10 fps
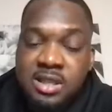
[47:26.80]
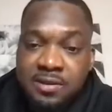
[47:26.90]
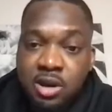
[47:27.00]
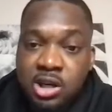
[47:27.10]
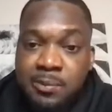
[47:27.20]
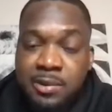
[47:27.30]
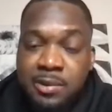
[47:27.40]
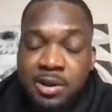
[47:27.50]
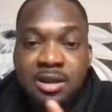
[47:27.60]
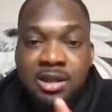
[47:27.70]
Not being a different
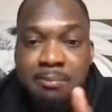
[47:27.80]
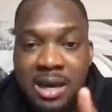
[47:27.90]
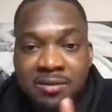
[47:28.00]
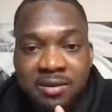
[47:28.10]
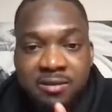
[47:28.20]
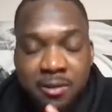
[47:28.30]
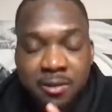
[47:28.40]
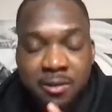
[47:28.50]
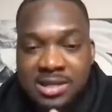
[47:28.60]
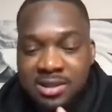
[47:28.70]
argument. The main
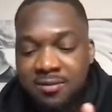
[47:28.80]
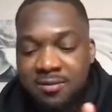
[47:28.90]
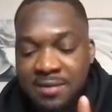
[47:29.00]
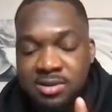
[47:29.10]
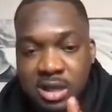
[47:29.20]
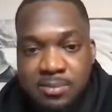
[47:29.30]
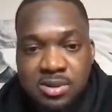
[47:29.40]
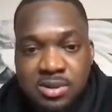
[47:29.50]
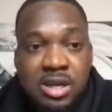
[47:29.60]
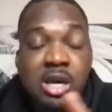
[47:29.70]
thing for me is the 5
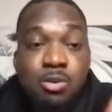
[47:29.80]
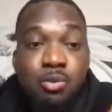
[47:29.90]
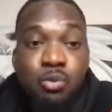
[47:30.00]
subs.